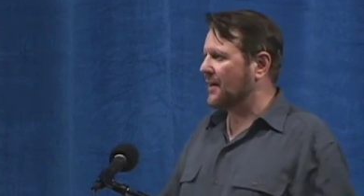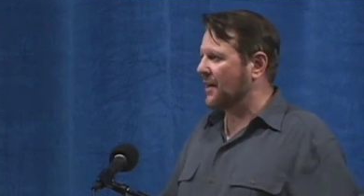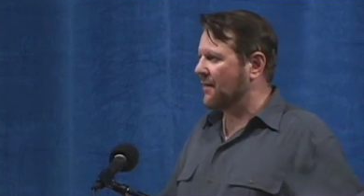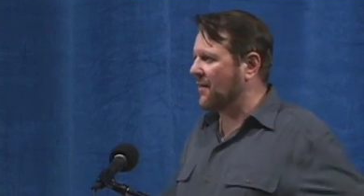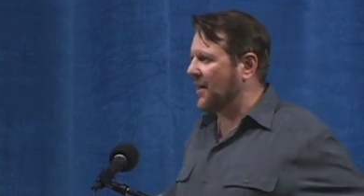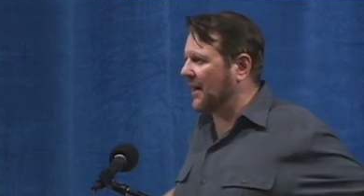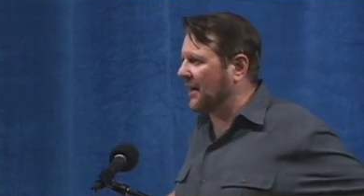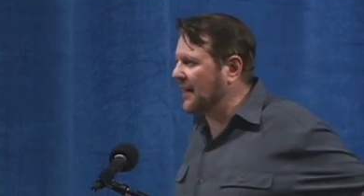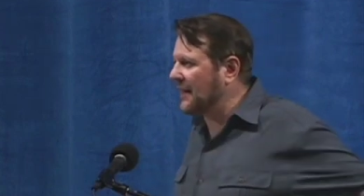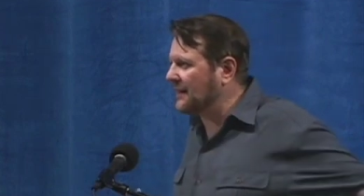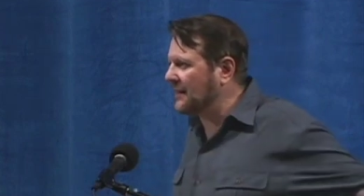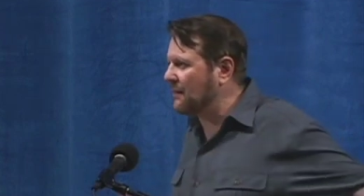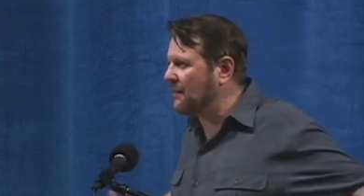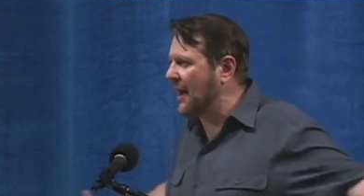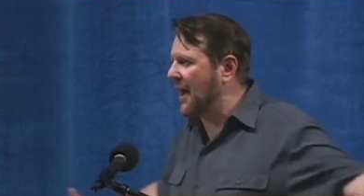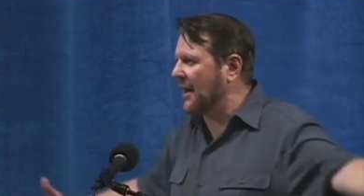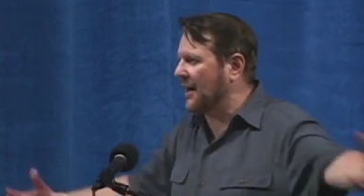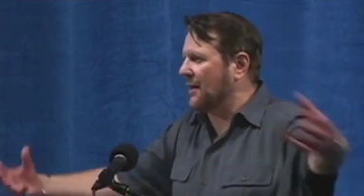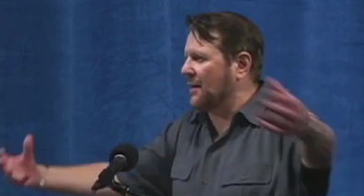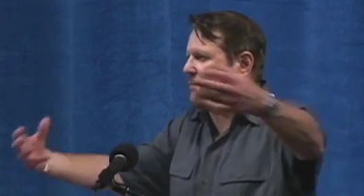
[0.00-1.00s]
and they'd let them
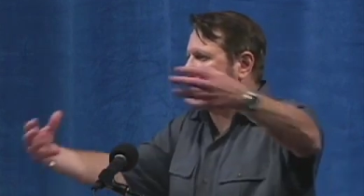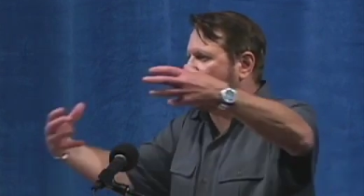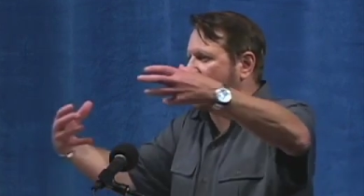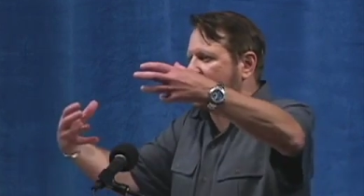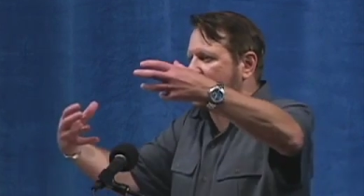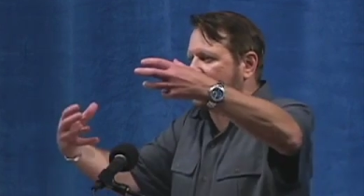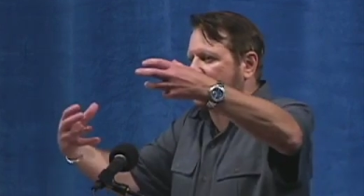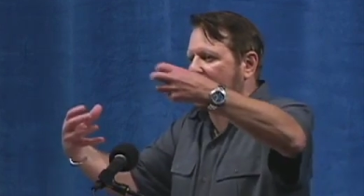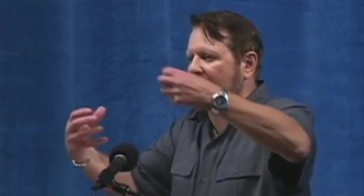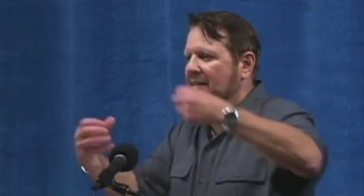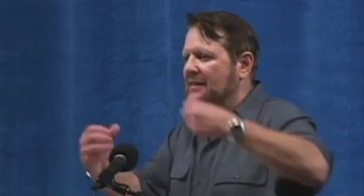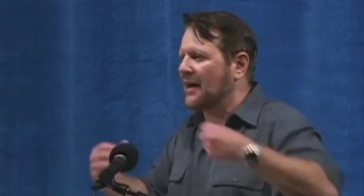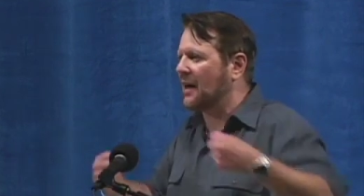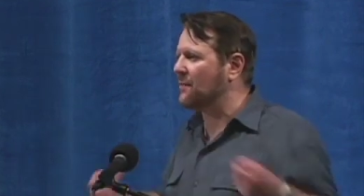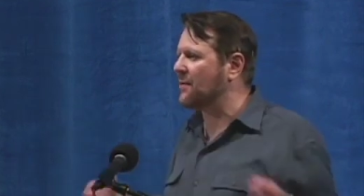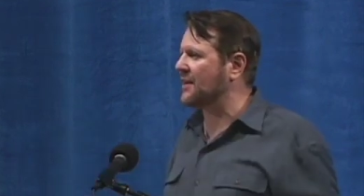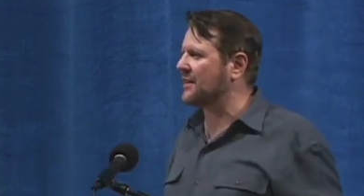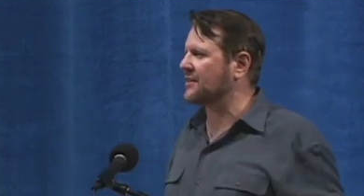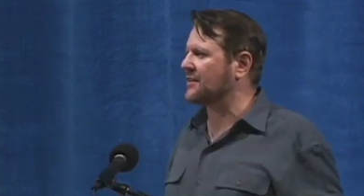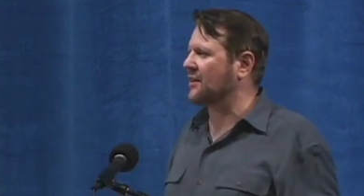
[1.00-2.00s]
out of the pens and they'd
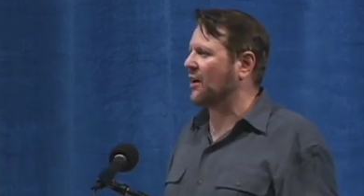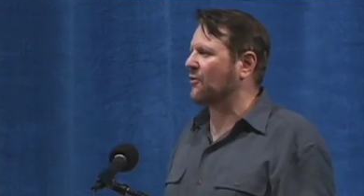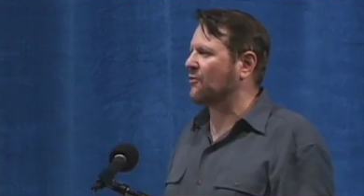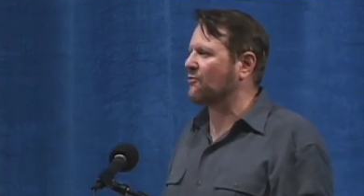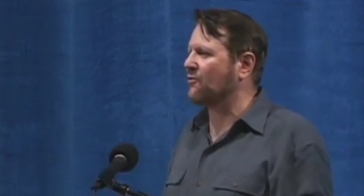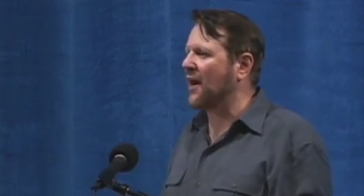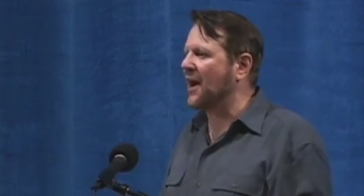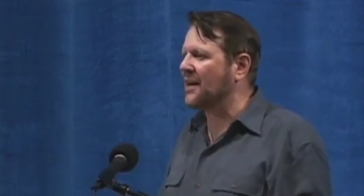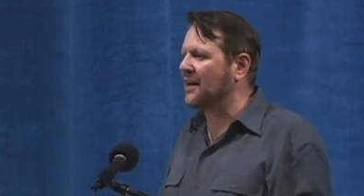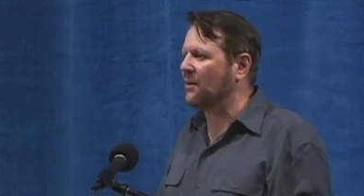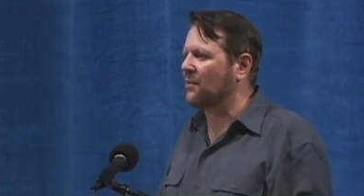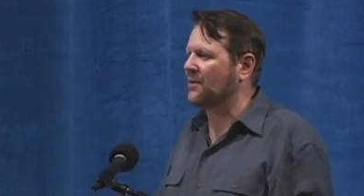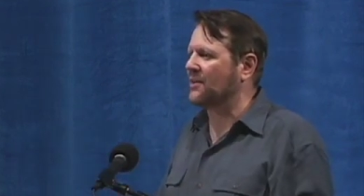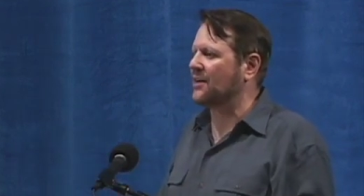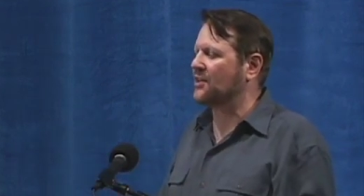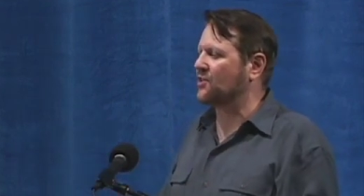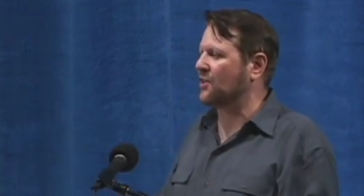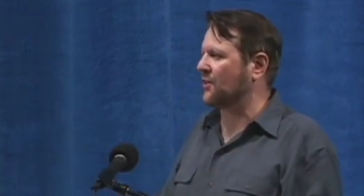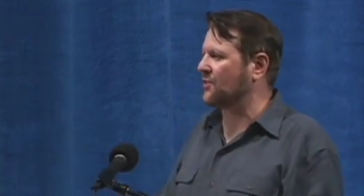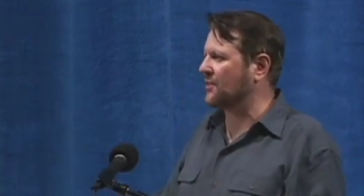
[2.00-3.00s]
come in and start fighting with
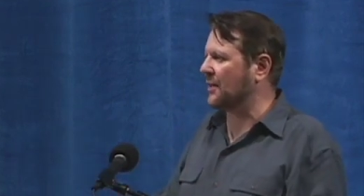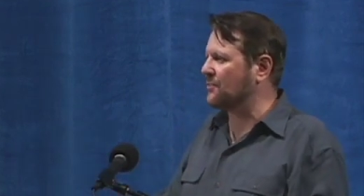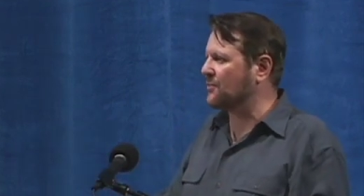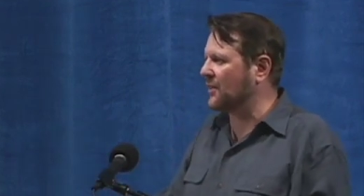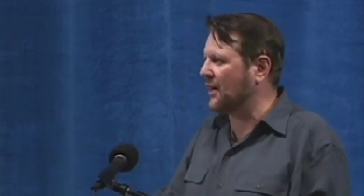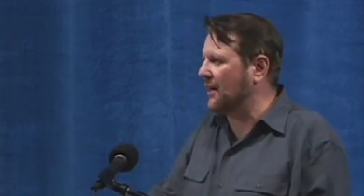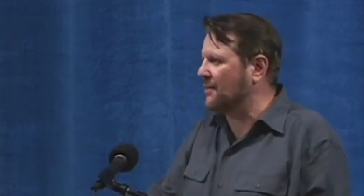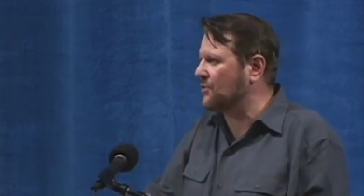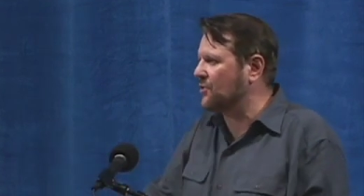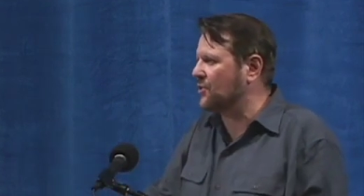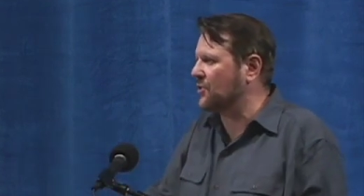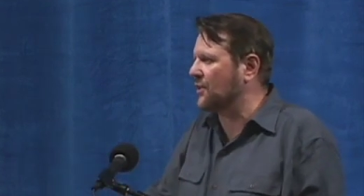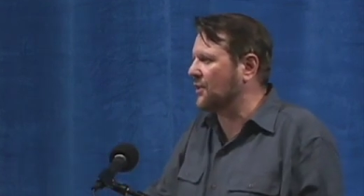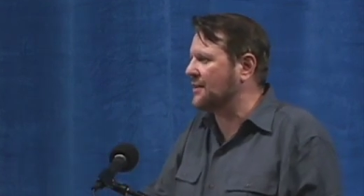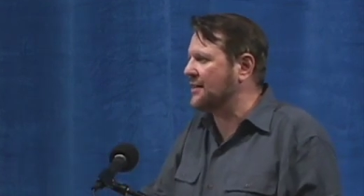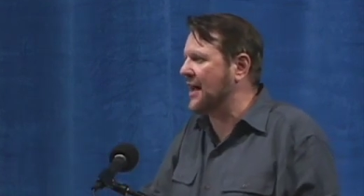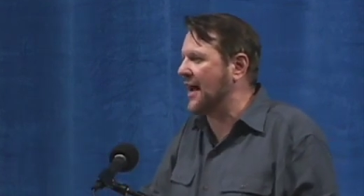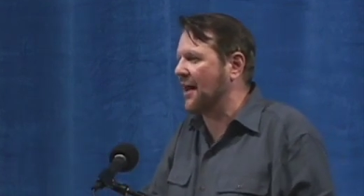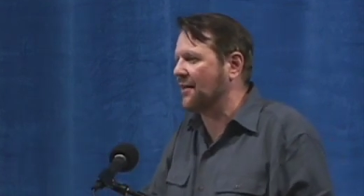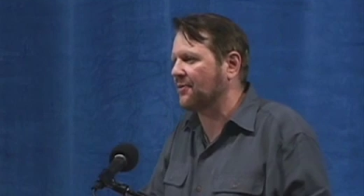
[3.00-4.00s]
each other, sometimes to the
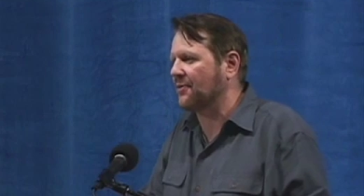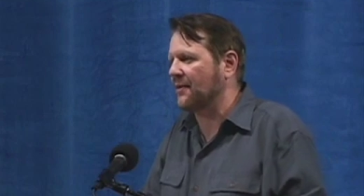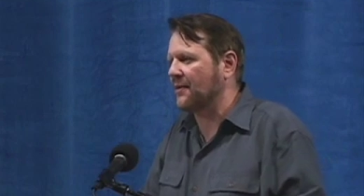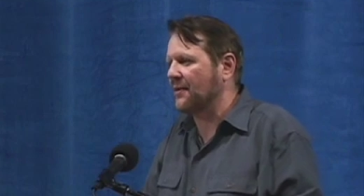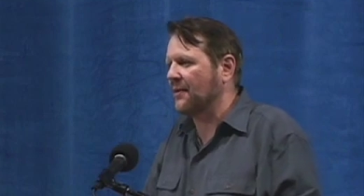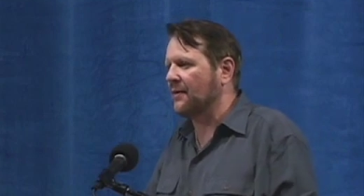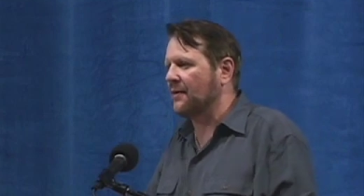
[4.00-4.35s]
death.